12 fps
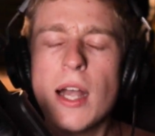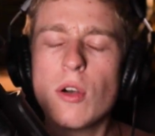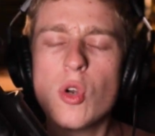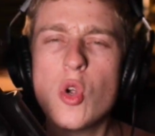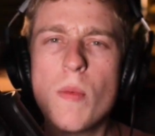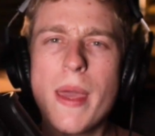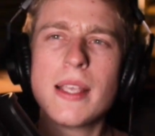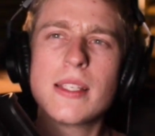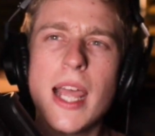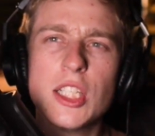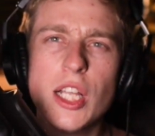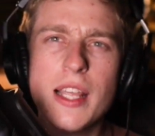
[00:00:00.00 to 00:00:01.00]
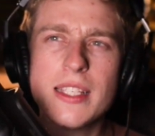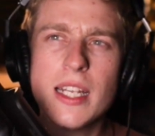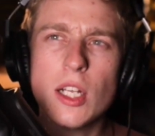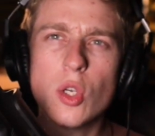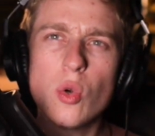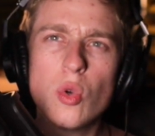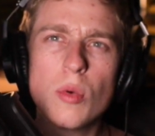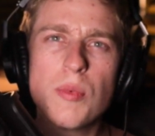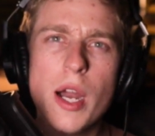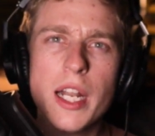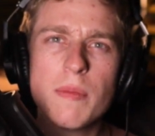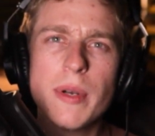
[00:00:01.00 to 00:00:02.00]
don't know who makes it actually. It's a Google
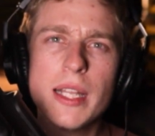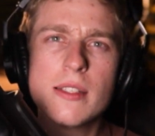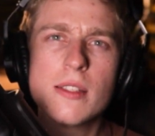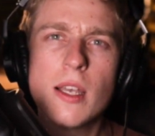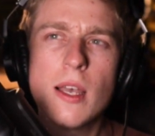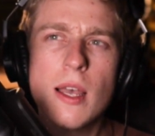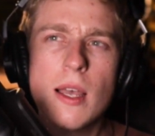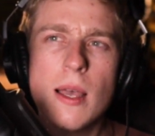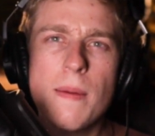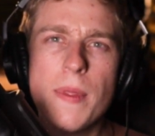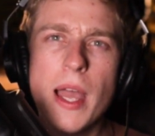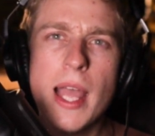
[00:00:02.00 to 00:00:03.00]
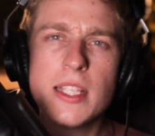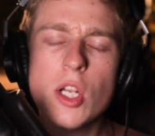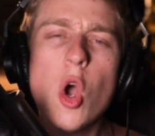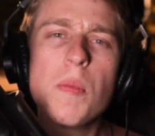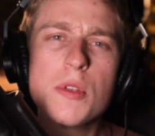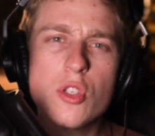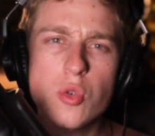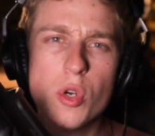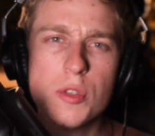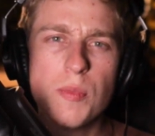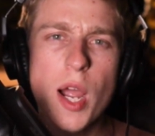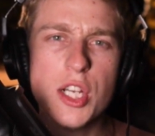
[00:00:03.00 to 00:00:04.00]
product, but it's an open
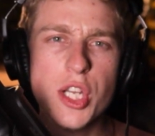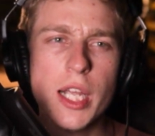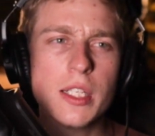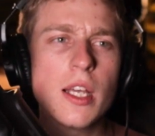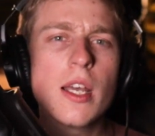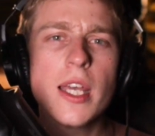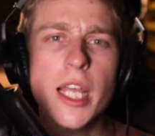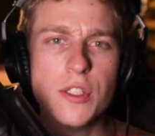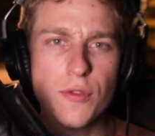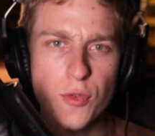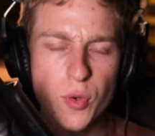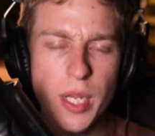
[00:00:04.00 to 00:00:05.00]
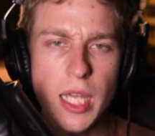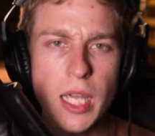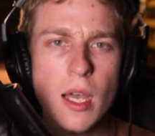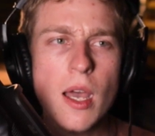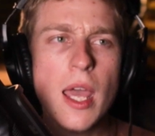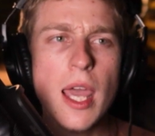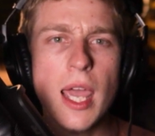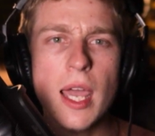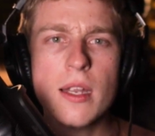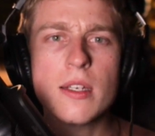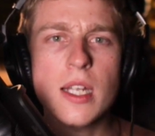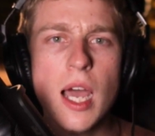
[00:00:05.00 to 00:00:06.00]
source project. It's free,
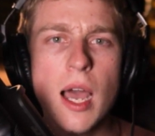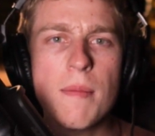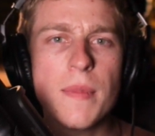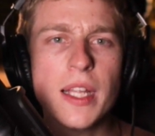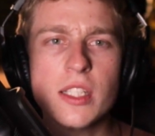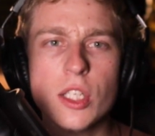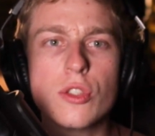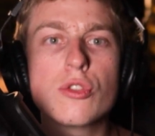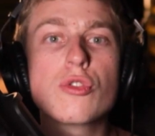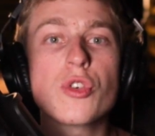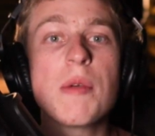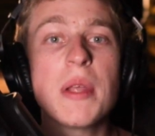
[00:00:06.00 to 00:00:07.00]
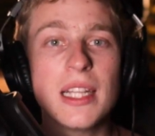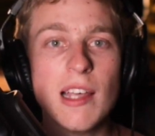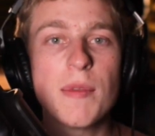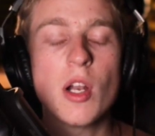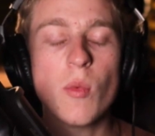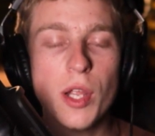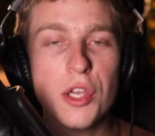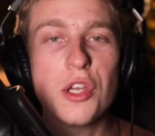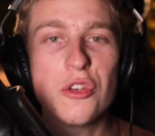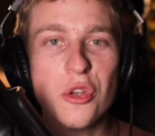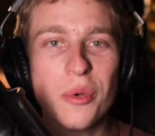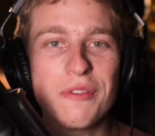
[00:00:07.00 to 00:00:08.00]
and it's extremely limited in what you
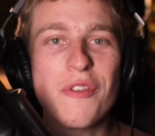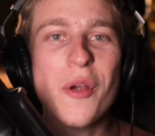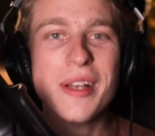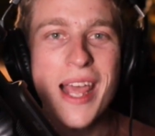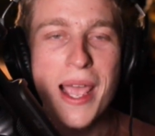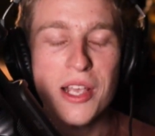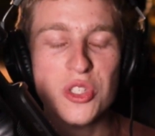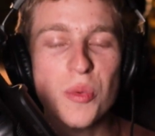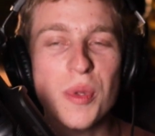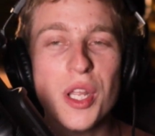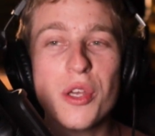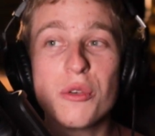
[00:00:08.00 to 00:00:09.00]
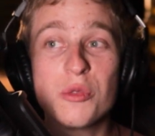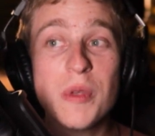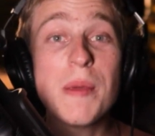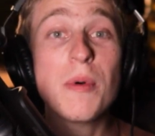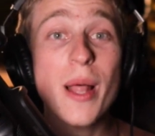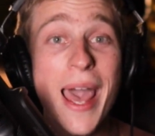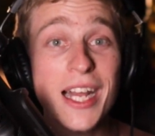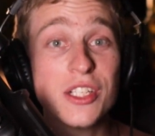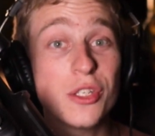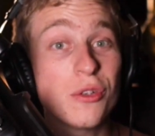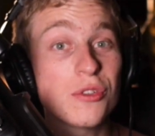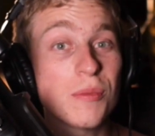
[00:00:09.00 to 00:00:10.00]
can do. It's very time consuming to use. People actually
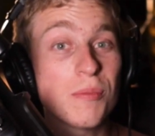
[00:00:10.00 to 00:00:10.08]
do some